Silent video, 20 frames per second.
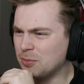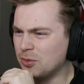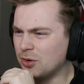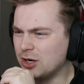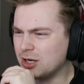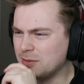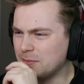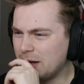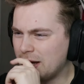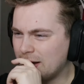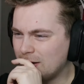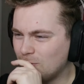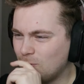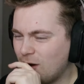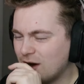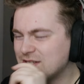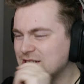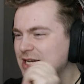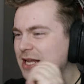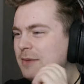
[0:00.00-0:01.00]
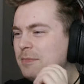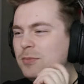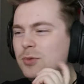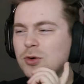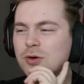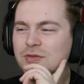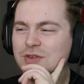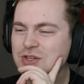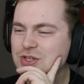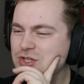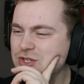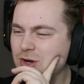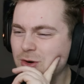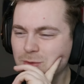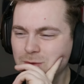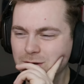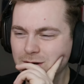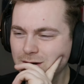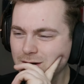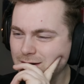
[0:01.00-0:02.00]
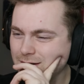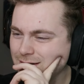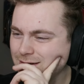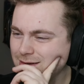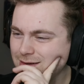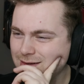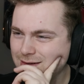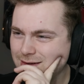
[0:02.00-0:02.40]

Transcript: pretty, man. Watching him move is so good.